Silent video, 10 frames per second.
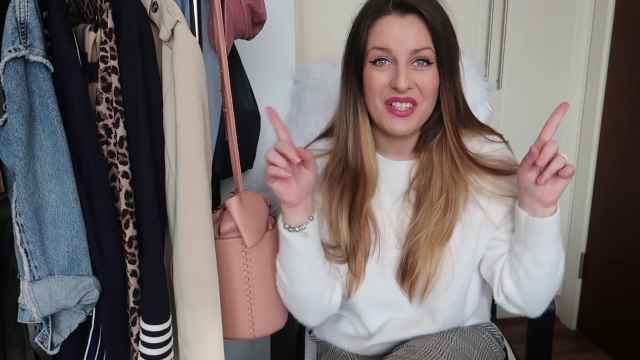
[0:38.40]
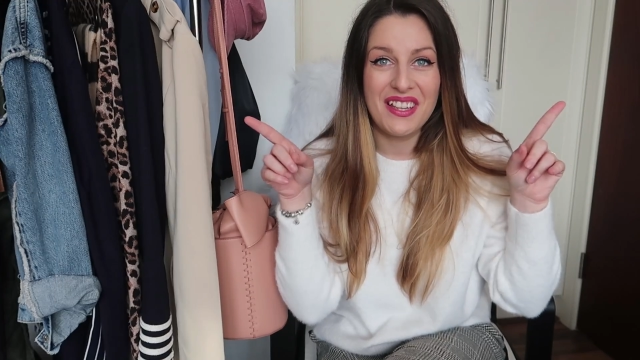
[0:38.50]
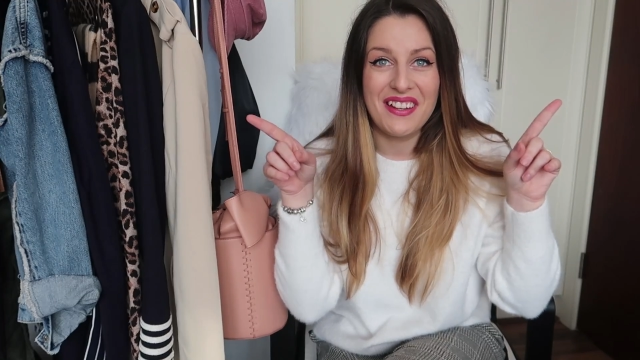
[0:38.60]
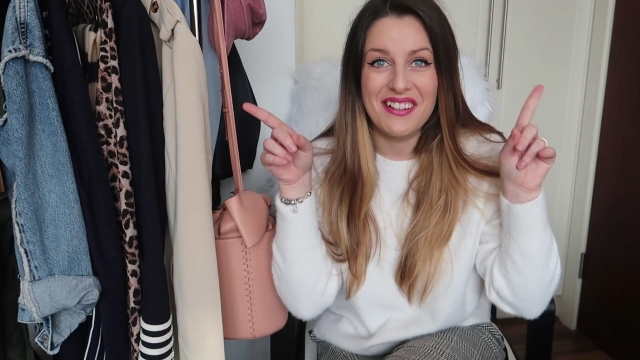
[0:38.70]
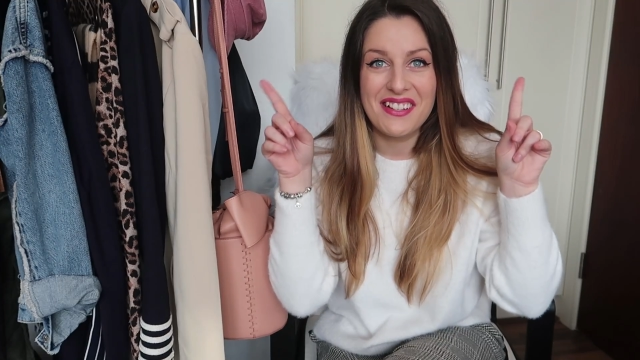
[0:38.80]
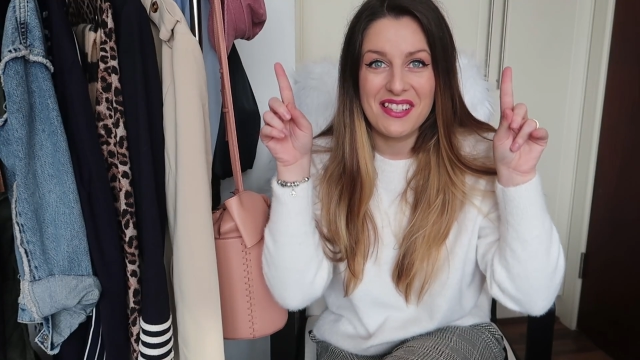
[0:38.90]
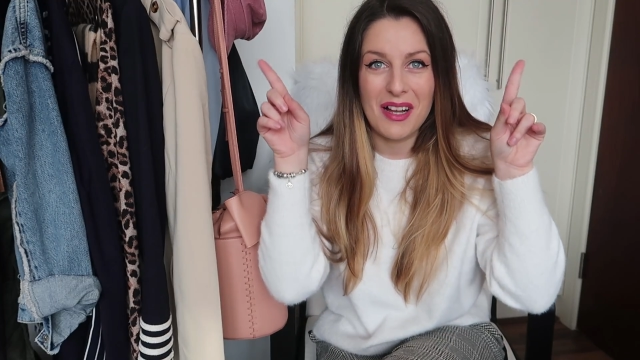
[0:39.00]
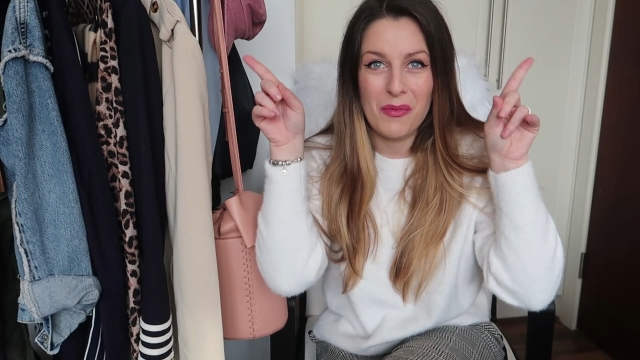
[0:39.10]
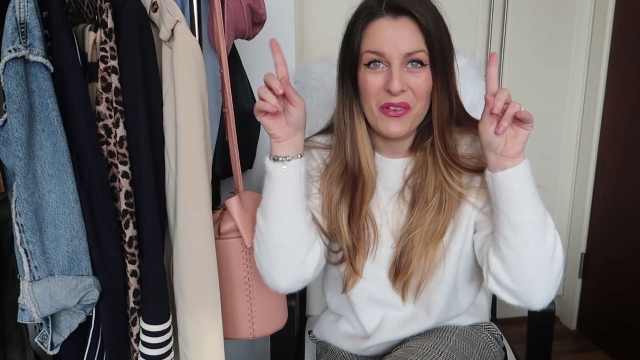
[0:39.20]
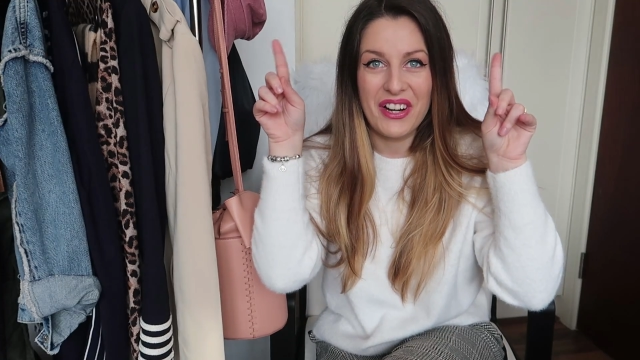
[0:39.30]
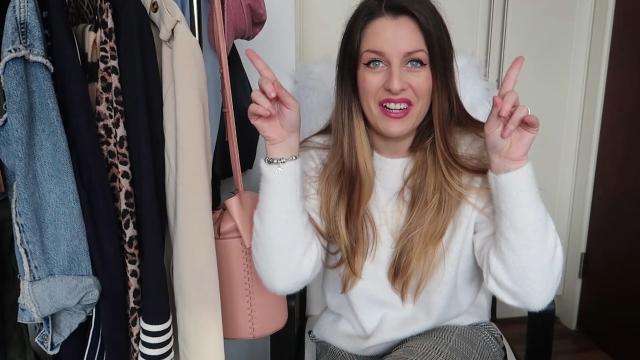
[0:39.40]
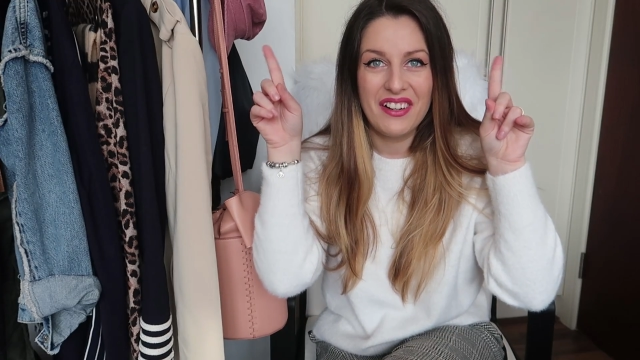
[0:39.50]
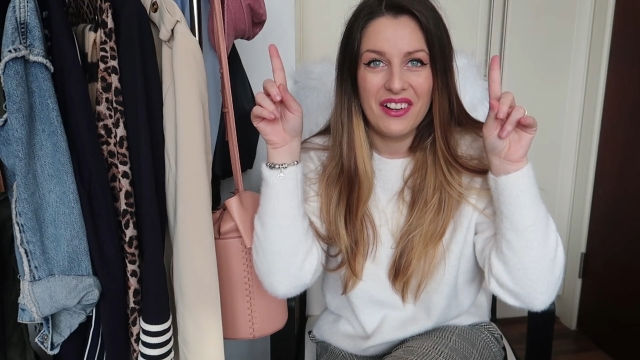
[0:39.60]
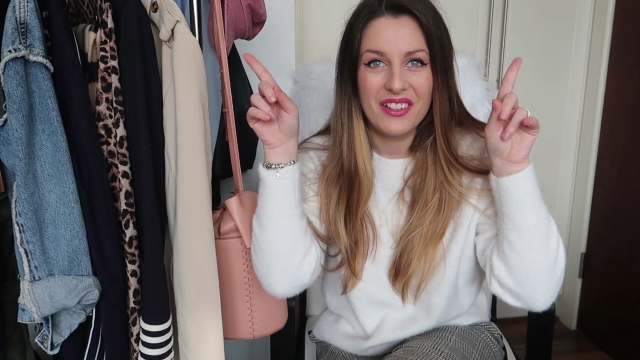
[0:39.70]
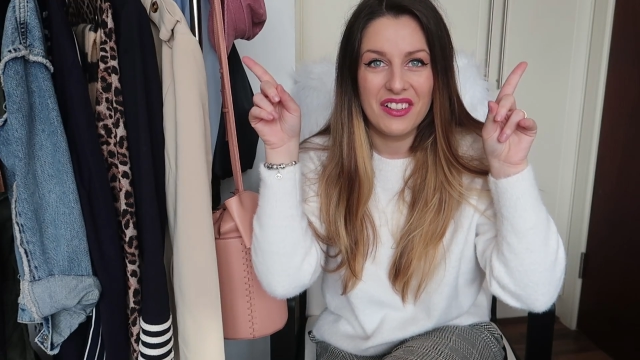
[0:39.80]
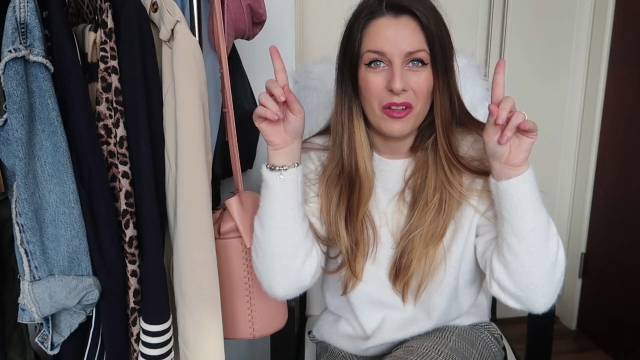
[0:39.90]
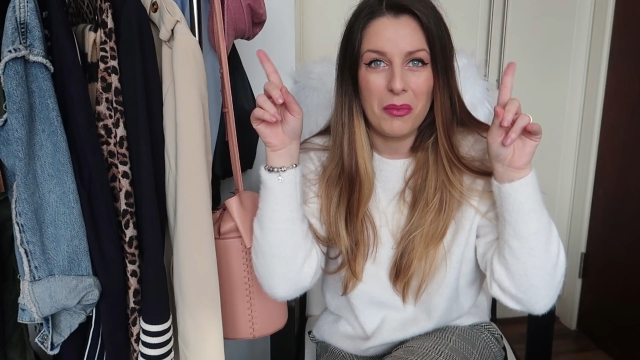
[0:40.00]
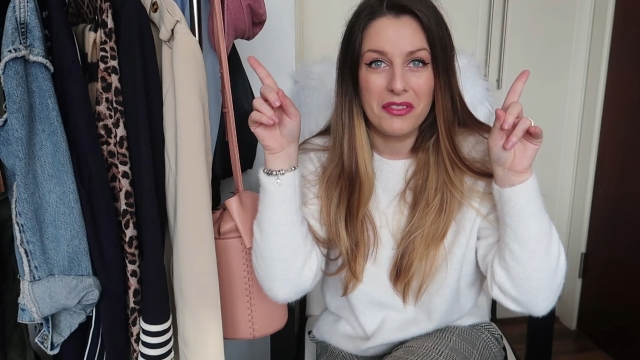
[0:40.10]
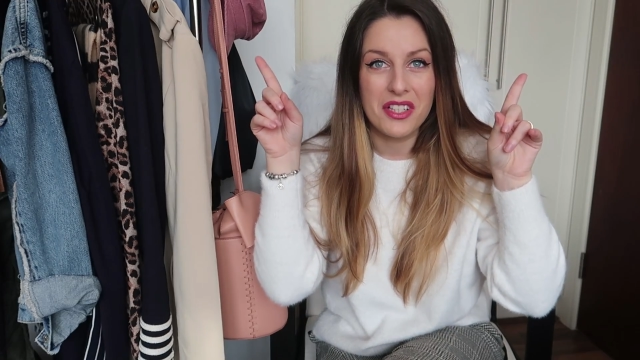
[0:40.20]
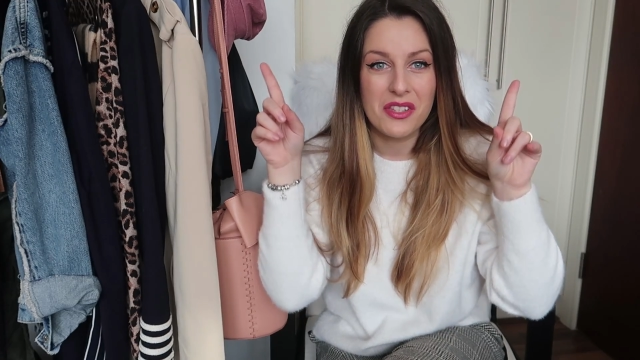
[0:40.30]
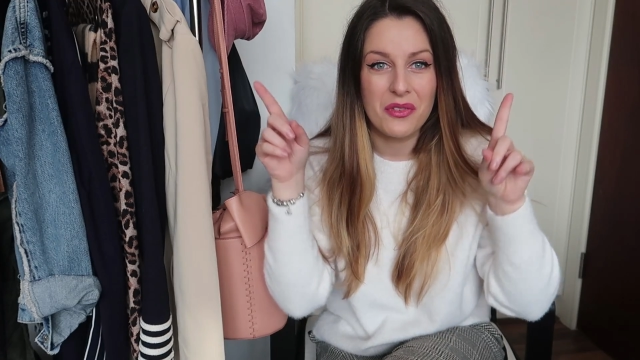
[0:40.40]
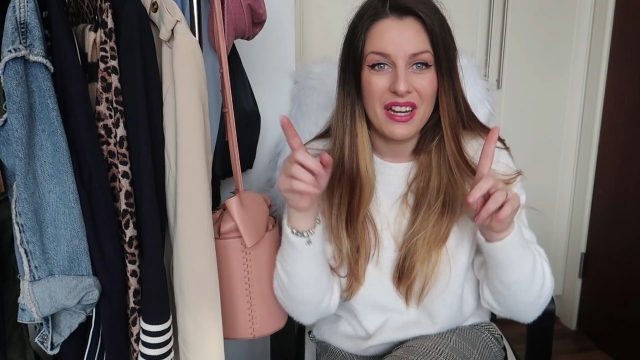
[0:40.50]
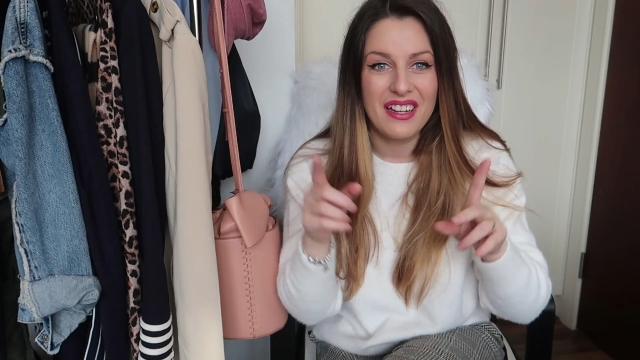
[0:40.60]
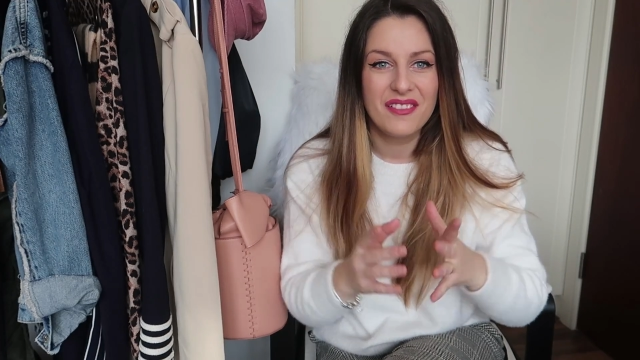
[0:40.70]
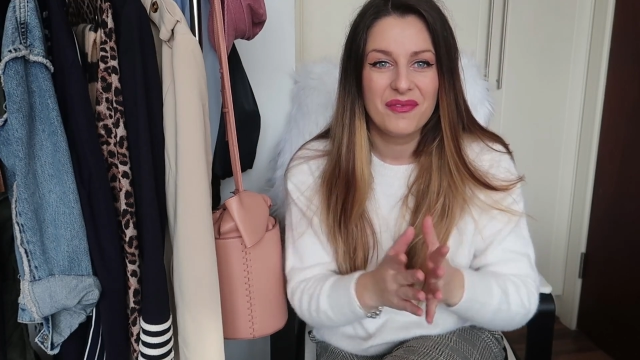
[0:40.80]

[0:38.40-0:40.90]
it here somewhere on the top of the screen.